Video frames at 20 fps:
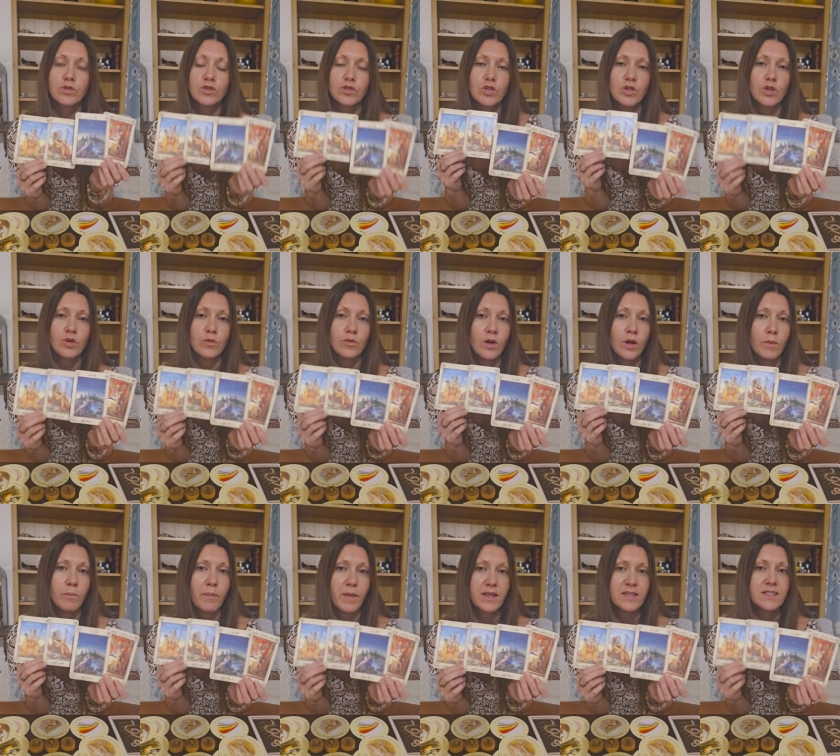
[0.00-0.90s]
two
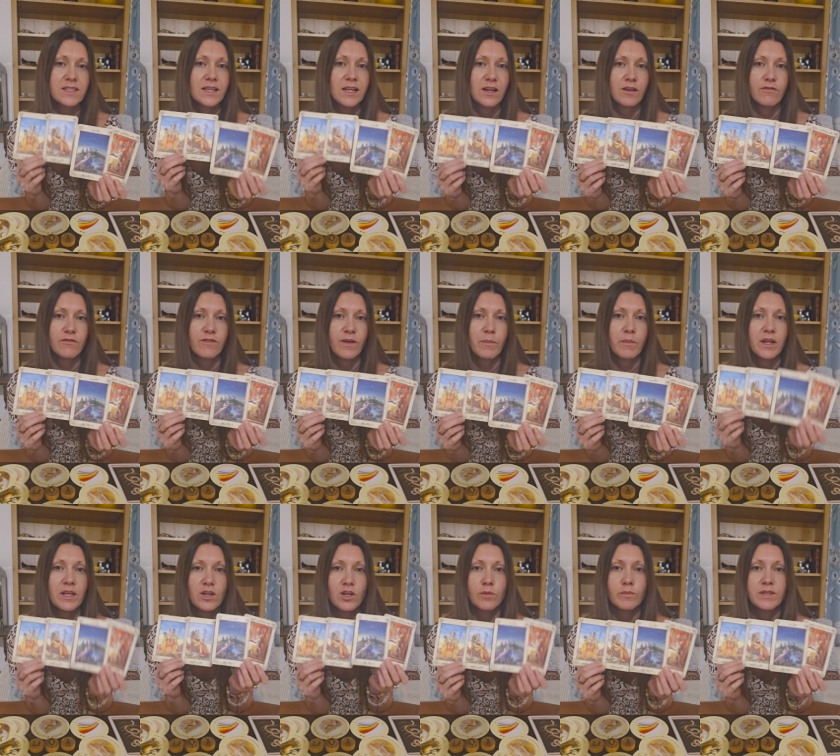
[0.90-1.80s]
like masculine and
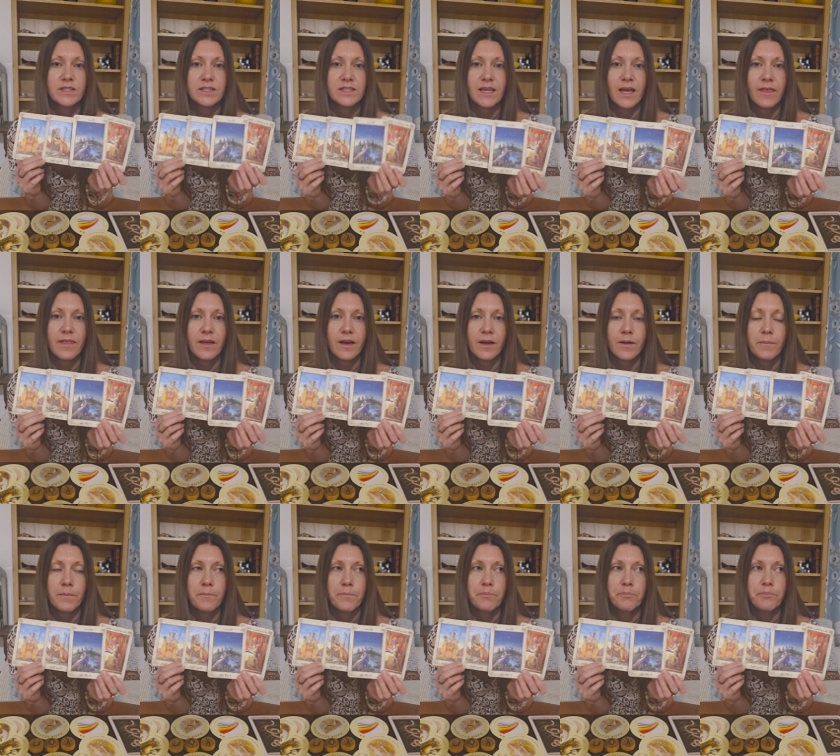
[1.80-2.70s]
feminine coming together.